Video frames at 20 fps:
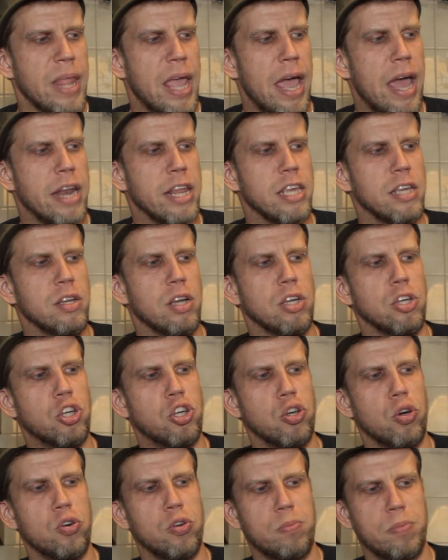and he
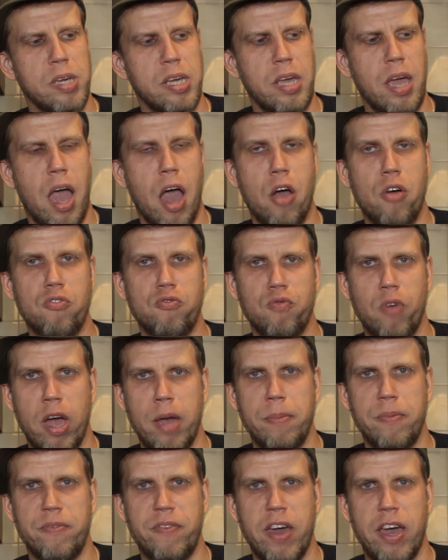showed me
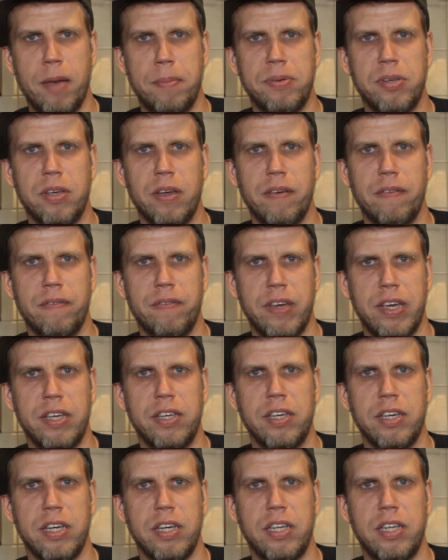Ripe Vapes
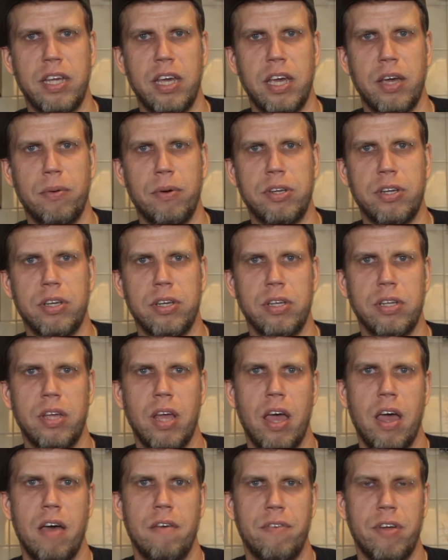VCT, which
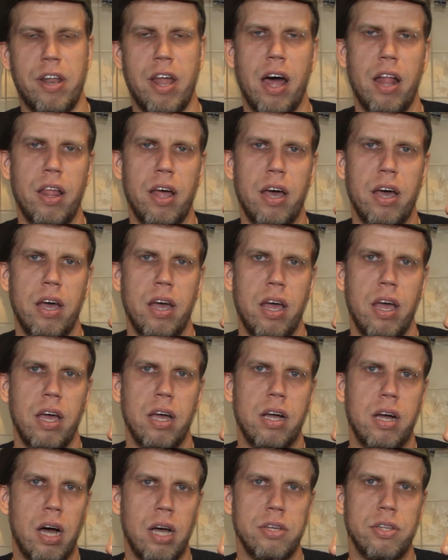is vanilla,
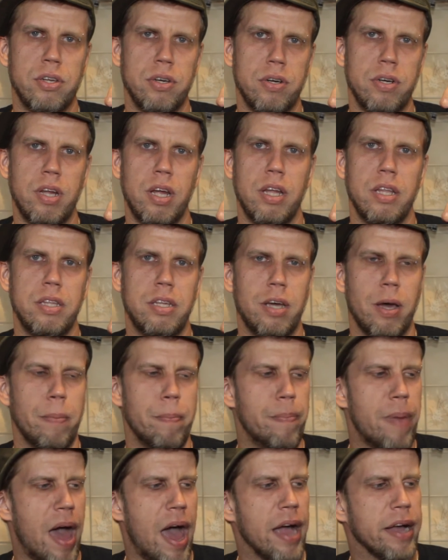custard,
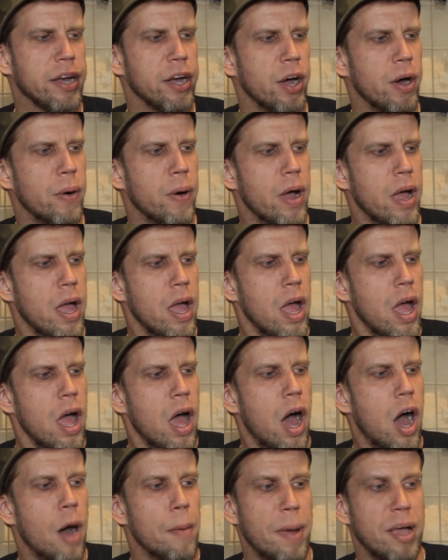tobacco.
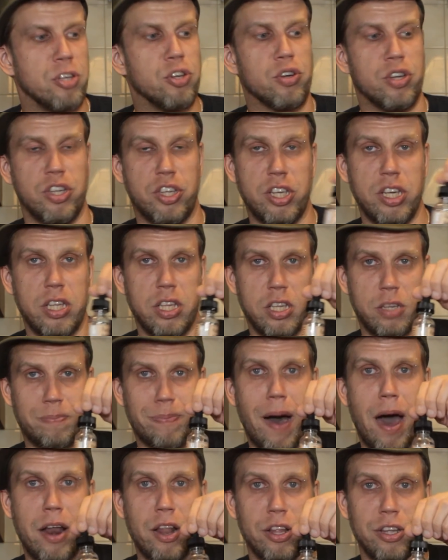As you can see, this
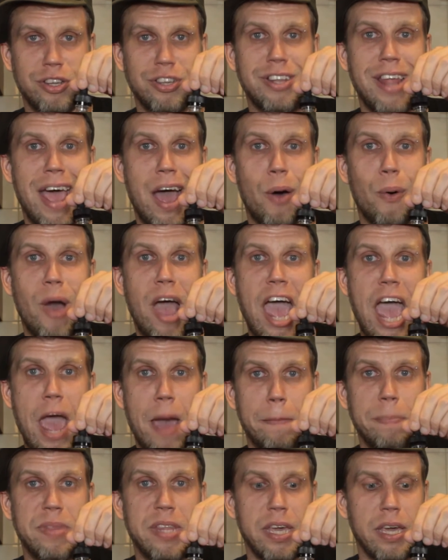bottle is now
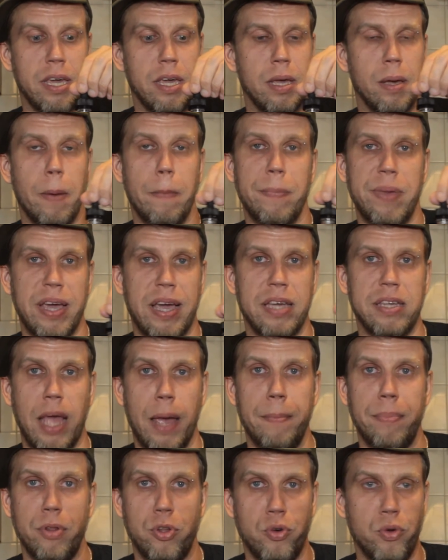empty because
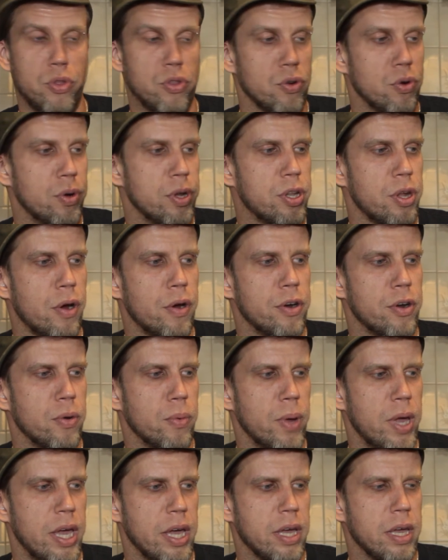I blew through it during
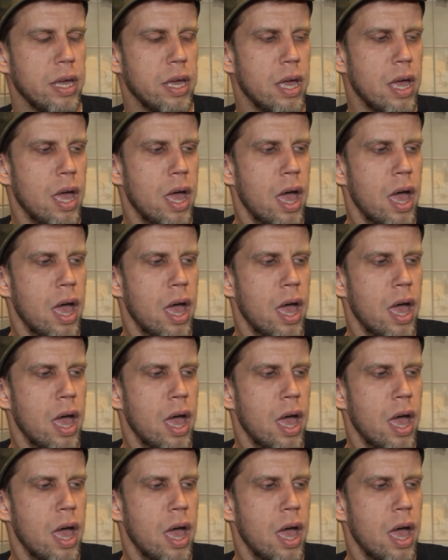the week.